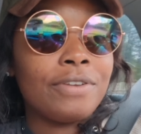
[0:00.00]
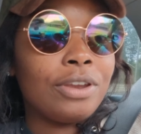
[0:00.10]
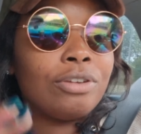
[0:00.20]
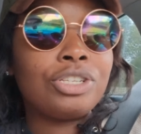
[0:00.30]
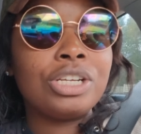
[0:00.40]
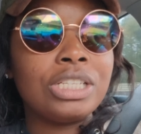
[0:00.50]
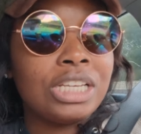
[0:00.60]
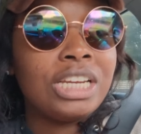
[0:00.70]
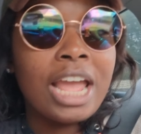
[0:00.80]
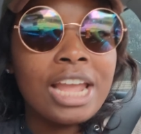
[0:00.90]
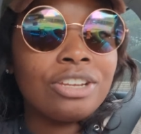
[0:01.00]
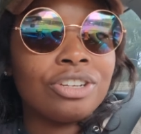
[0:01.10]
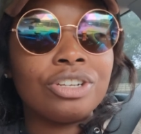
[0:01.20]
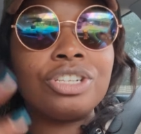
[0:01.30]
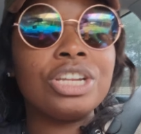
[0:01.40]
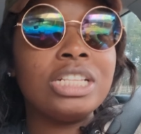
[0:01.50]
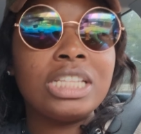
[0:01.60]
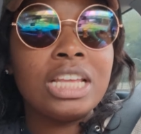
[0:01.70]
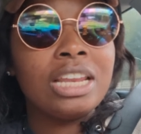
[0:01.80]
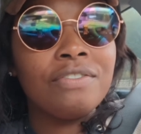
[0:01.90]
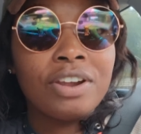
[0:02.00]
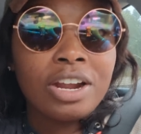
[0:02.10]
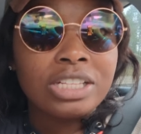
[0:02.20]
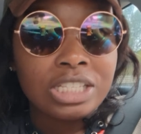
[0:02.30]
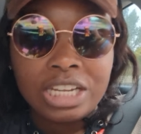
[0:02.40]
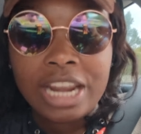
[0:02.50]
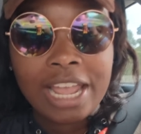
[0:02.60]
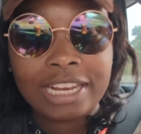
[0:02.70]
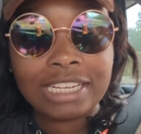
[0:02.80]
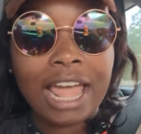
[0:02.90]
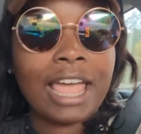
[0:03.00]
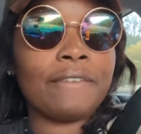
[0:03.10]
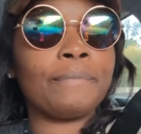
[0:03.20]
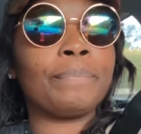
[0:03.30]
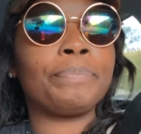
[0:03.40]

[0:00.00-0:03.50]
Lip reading: You know, she's a teenager. She's still living her teenage life.